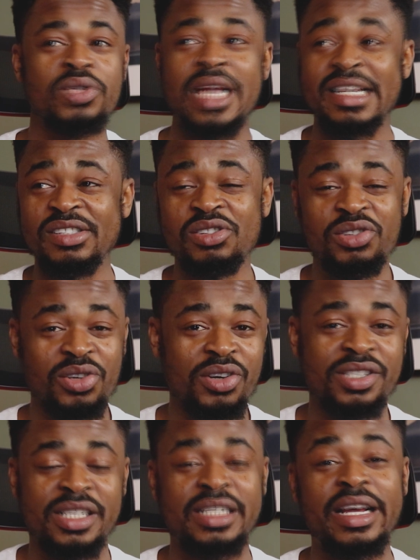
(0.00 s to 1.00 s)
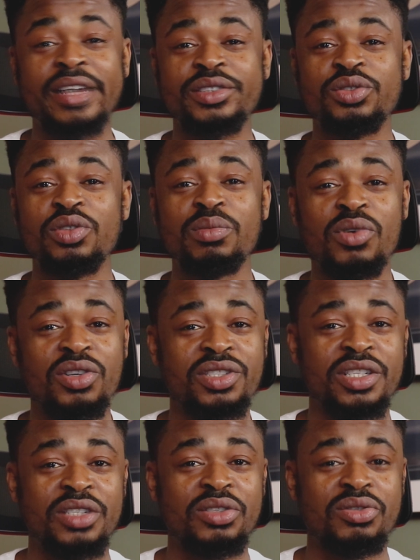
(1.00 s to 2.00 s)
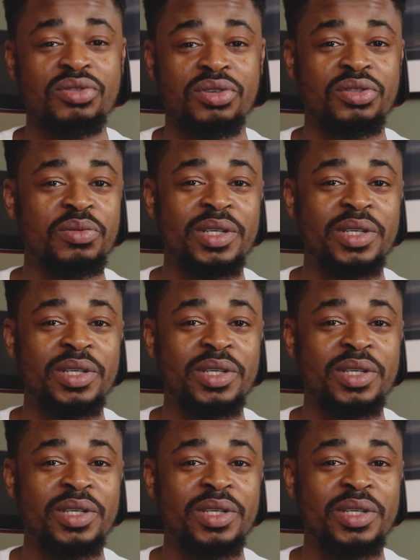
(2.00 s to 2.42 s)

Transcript: So there is no such thing as too much skills or